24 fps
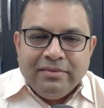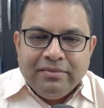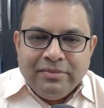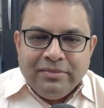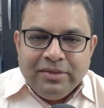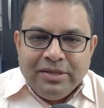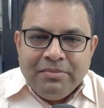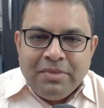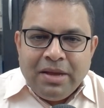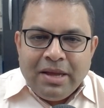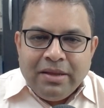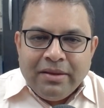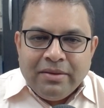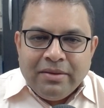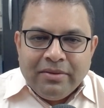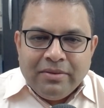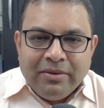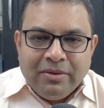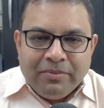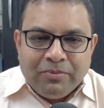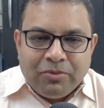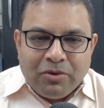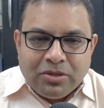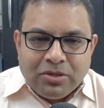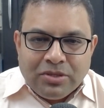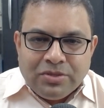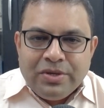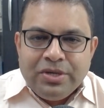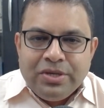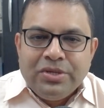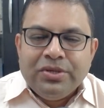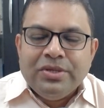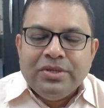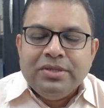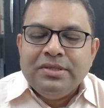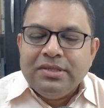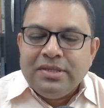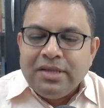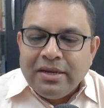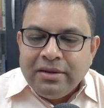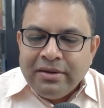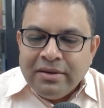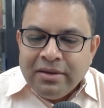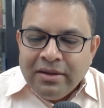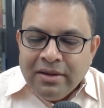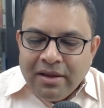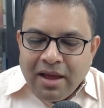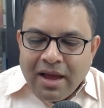Did my prostrations
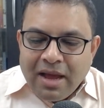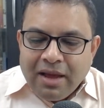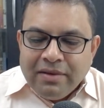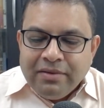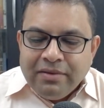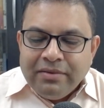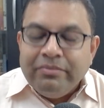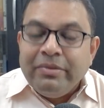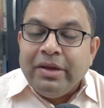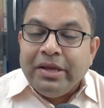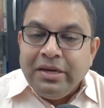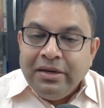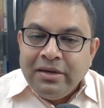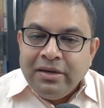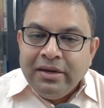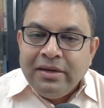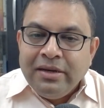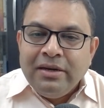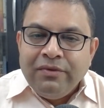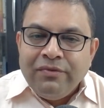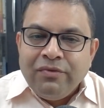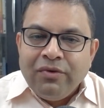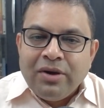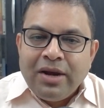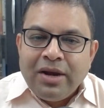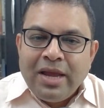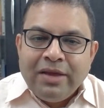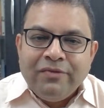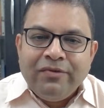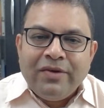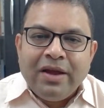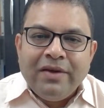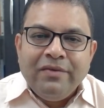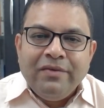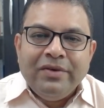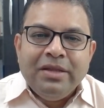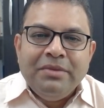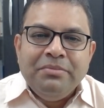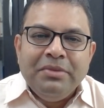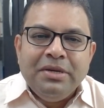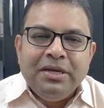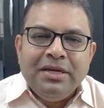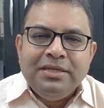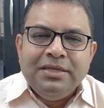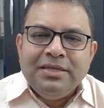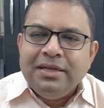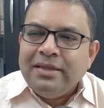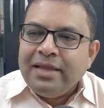and I meditated for like 5-10
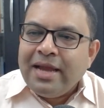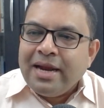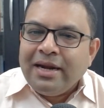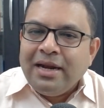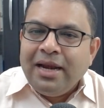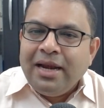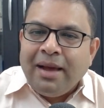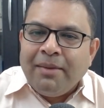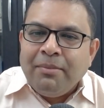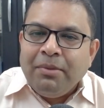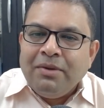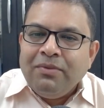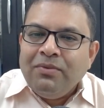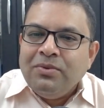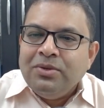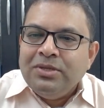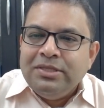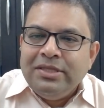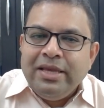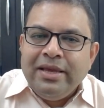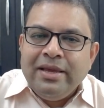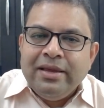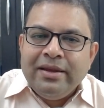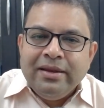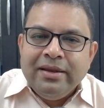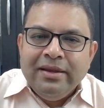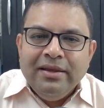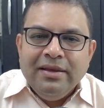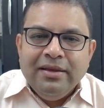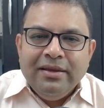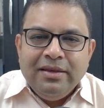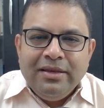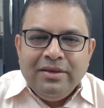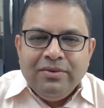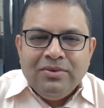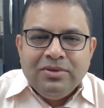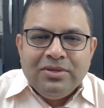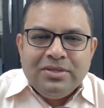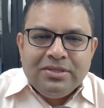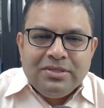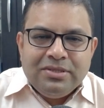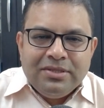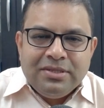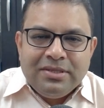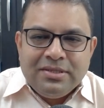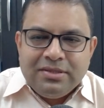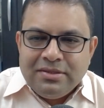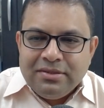minutes, and that Lama was there. He was
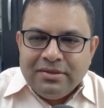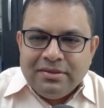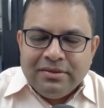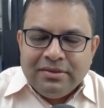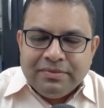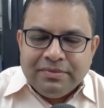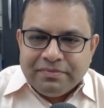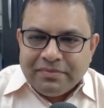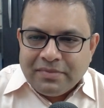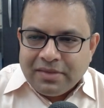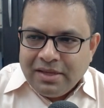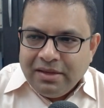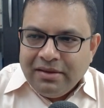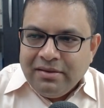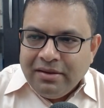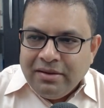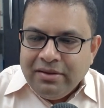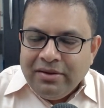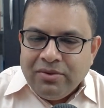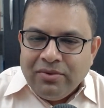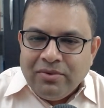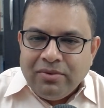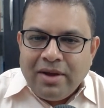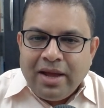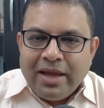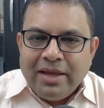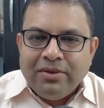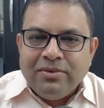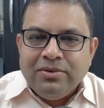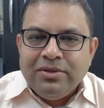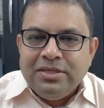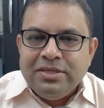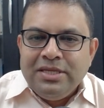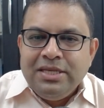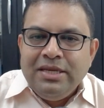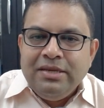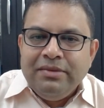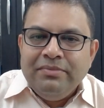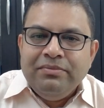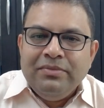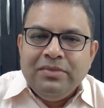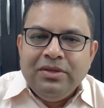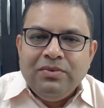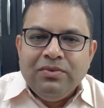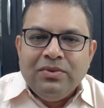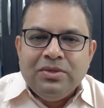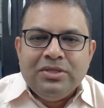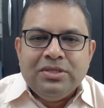just, you know, I could see
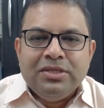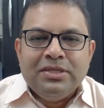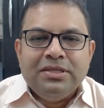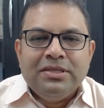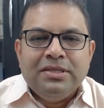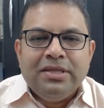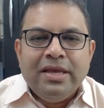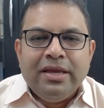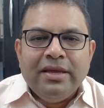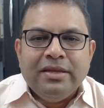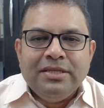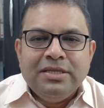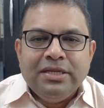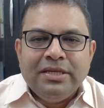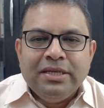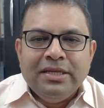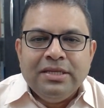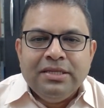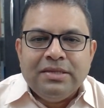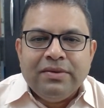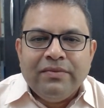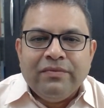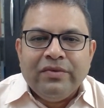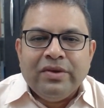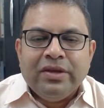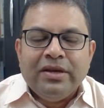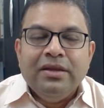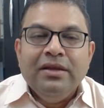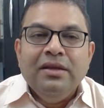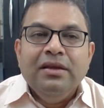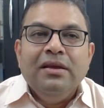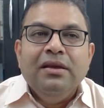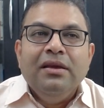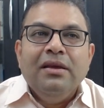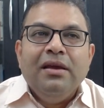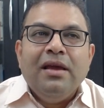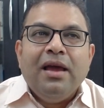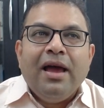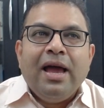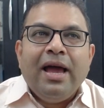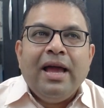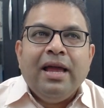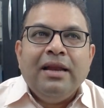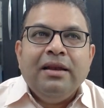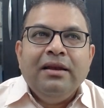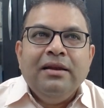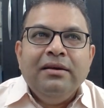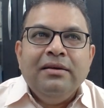him, he was just there sitting somewhere.
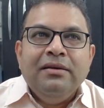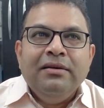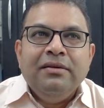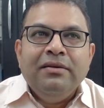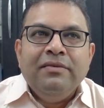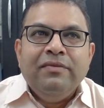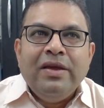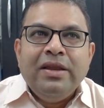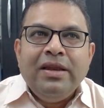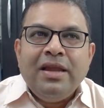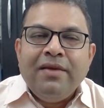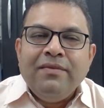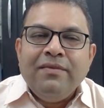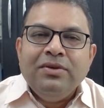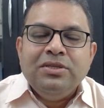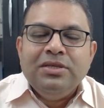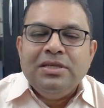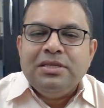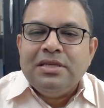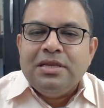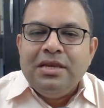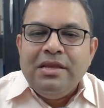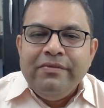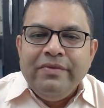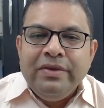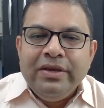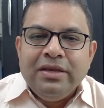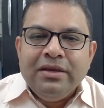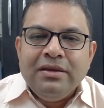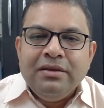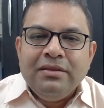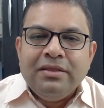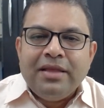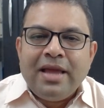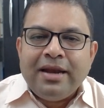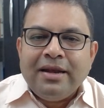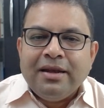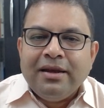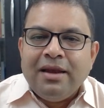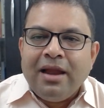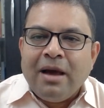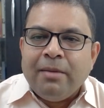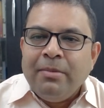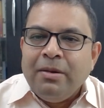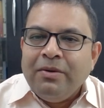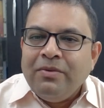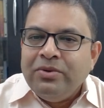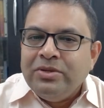And when I was just leaving, that
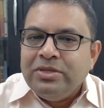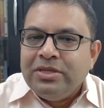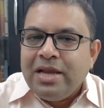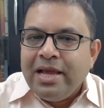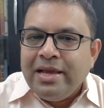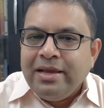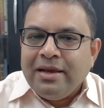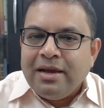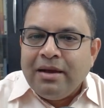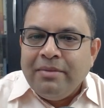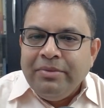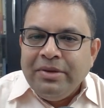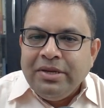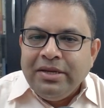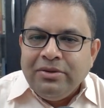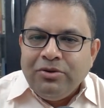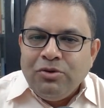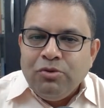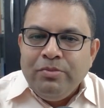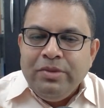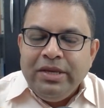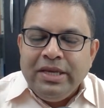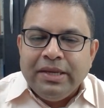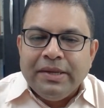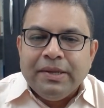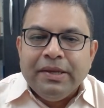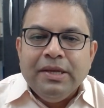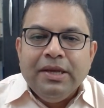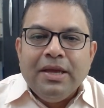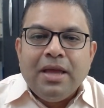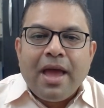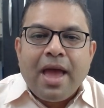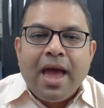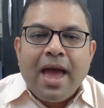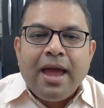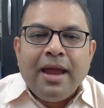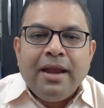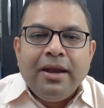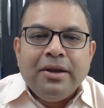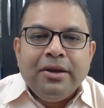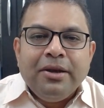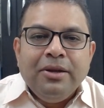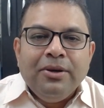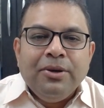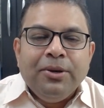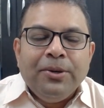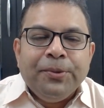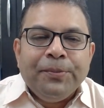Lama was like coming to me,
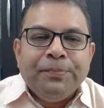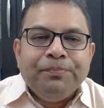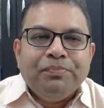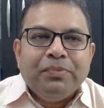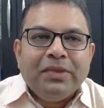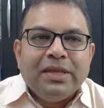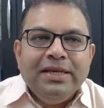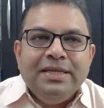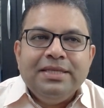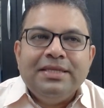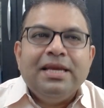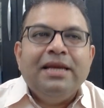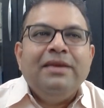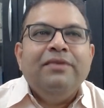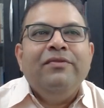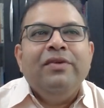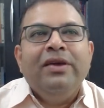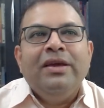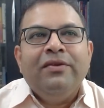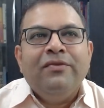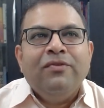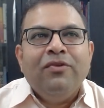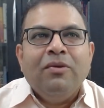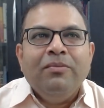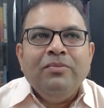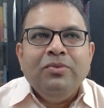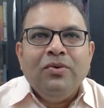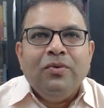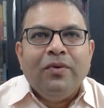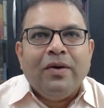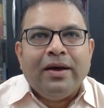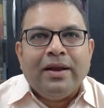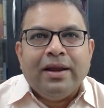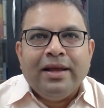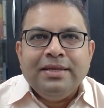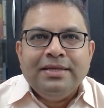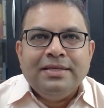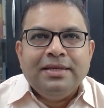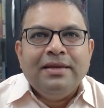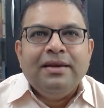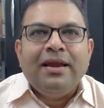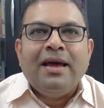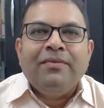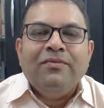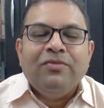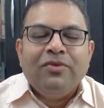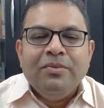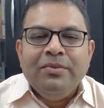and he said, "Where from you are?" I said,
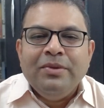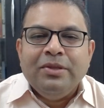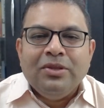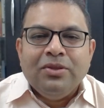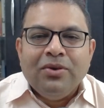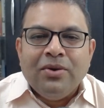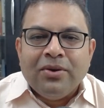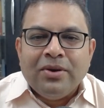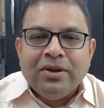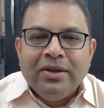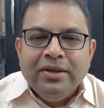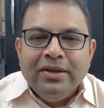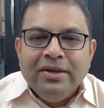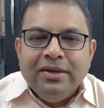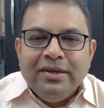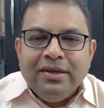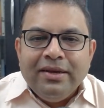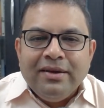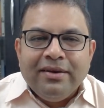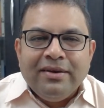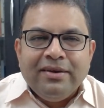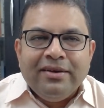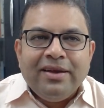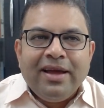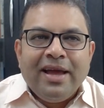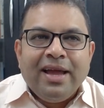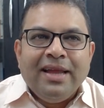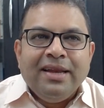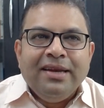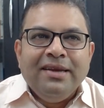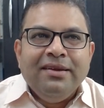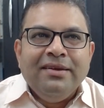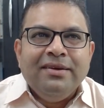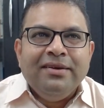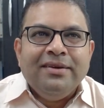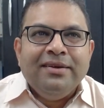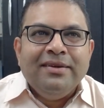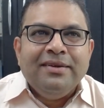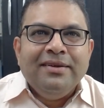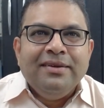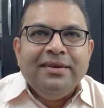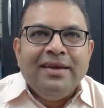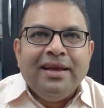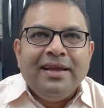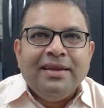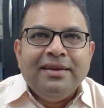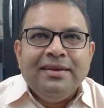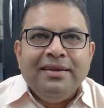"I'm from Indore."
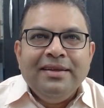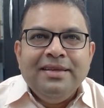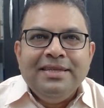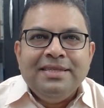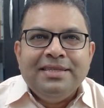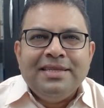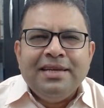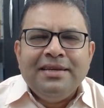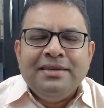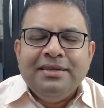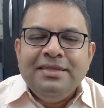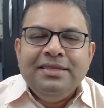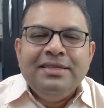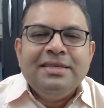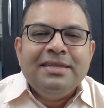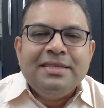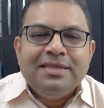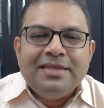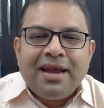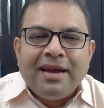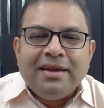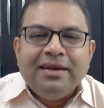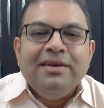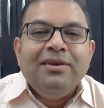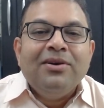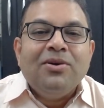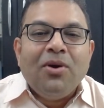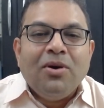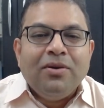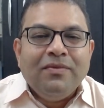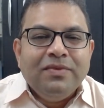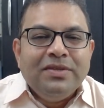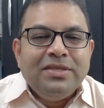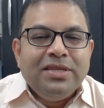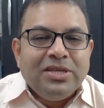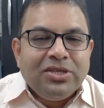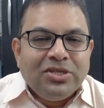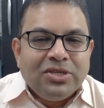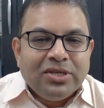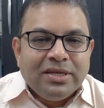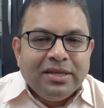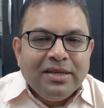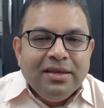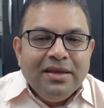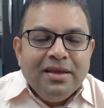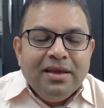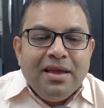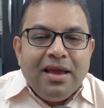And he said, he just started a conversation.
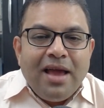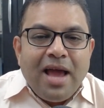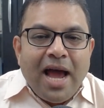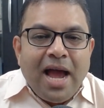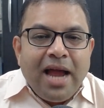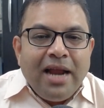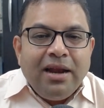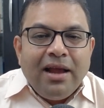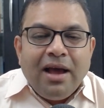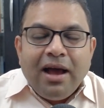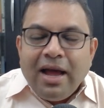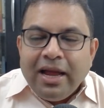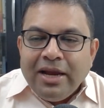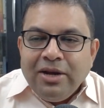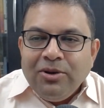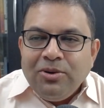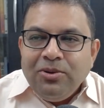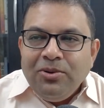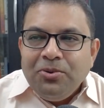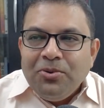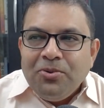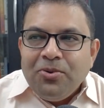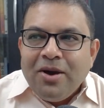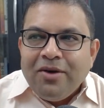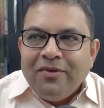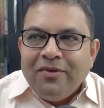And I don't know